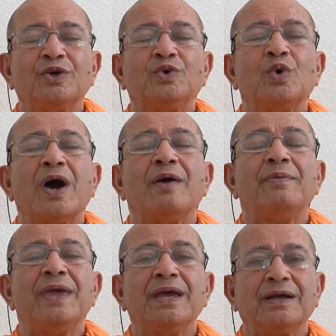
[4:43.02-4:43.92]
to
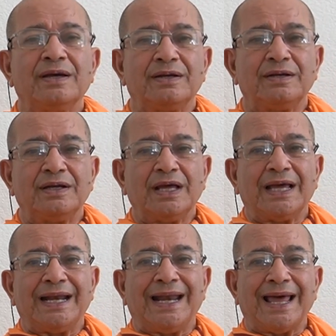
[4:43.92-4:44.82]
awaken
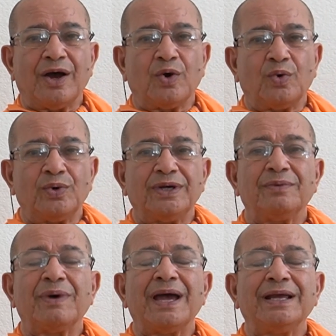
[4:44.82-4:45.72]
love,
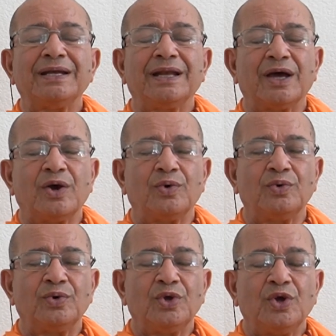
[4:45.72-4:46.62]
divine love,
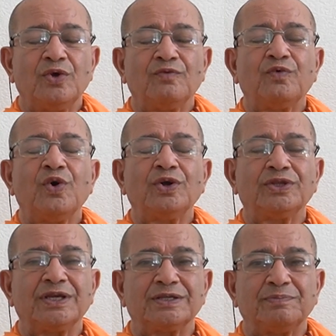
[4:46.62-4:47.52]
4
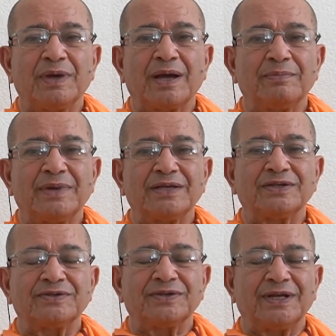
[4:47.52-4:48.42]
things become
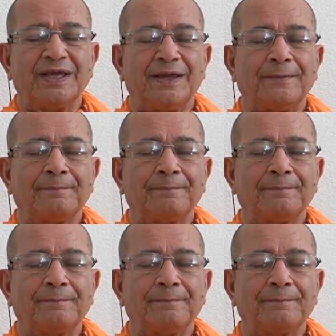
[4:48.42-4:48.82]
necessary.